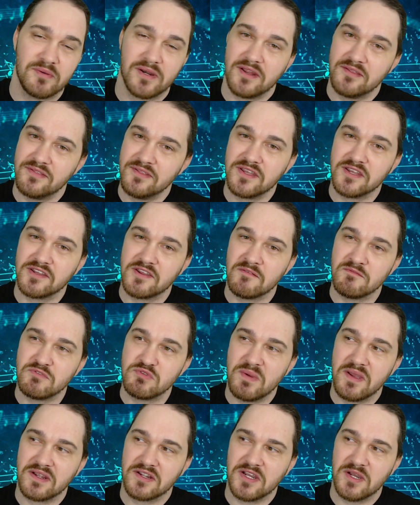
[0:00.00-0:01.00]
But I think it
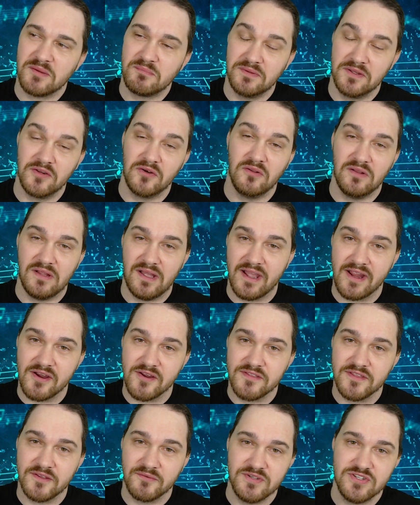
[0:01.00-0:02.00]
comes back up a little
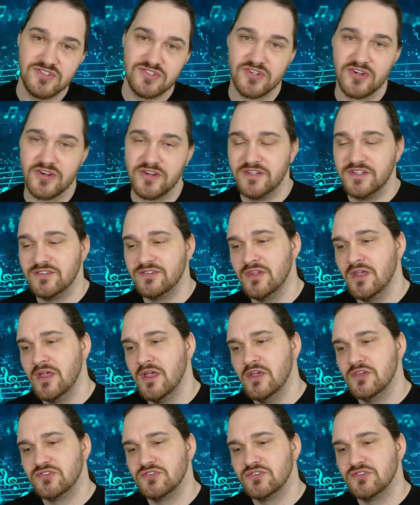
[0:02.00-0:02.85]
higher than we started.